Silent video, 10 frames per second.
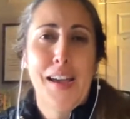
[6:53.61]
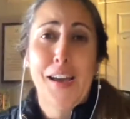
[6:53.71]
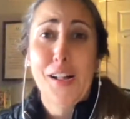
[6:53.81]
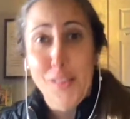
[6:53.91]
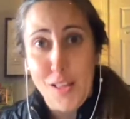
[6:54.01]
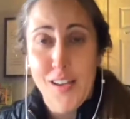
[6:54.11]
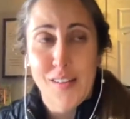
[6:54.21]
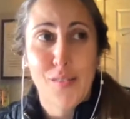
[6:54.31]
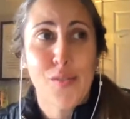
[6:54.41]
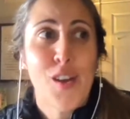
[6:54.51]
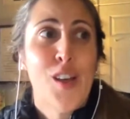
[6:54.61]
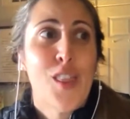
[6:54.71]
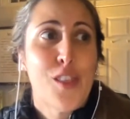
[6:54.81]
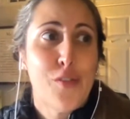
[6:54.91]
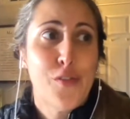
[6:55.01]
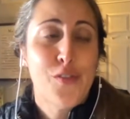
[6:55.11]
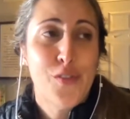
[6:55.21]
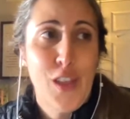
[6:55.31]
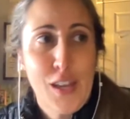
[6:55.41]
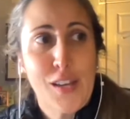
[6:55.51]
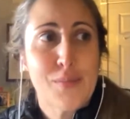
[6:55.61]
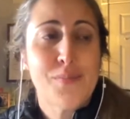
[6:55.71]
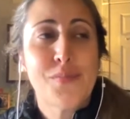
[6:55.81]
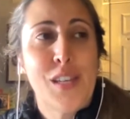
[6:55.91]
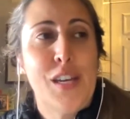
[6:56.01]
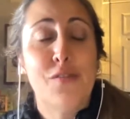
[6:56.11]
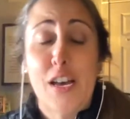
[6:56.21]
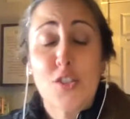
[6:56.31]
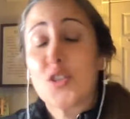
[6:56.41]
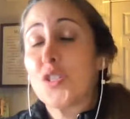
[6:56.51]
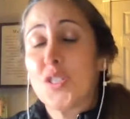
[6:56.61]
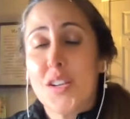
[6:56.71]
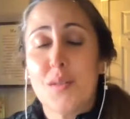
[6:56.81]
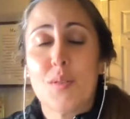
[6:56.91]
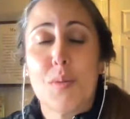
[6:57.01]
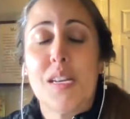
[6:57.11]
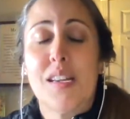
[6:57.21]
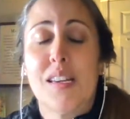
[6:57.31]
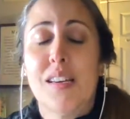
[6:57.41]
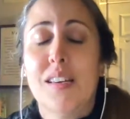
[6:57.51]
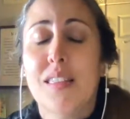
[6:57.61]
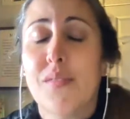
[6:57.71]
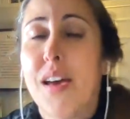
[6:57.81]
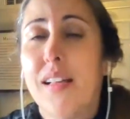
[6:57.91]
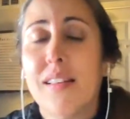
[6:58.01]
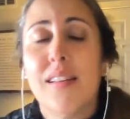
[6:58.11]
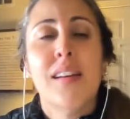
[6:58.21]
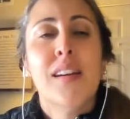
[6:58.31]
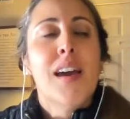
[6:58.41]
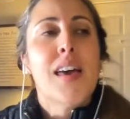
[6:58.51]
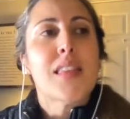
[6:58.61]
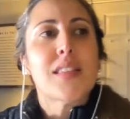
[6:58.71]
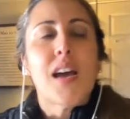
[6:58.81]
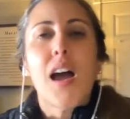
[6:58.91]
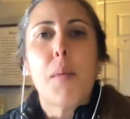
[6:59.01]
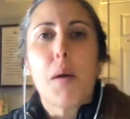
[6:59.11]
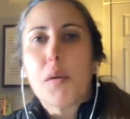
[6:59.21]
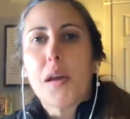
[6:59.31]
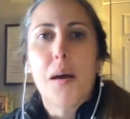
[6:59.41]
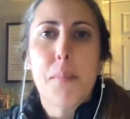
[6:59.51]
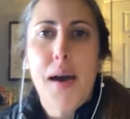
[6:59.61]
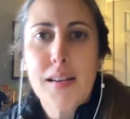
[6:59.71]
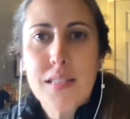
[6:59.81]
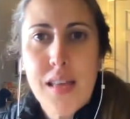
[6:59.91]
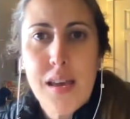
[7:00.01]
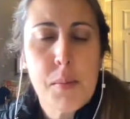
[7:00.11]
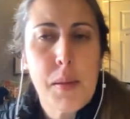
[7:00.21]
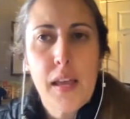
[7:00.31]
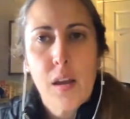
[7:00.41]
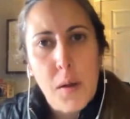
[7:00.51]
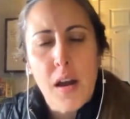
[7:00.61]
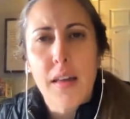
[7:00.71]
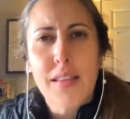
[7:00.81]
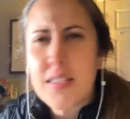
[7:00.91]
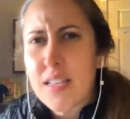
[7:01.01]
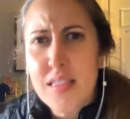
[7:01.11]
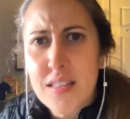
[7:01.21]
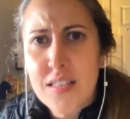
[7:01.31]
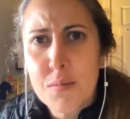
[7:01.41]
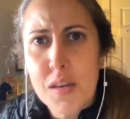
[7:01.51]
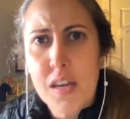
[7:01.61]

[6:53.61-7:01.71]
by a lot of the like investors that i was meeting in the valley at the time i would come back to them and be like oh my god they said this to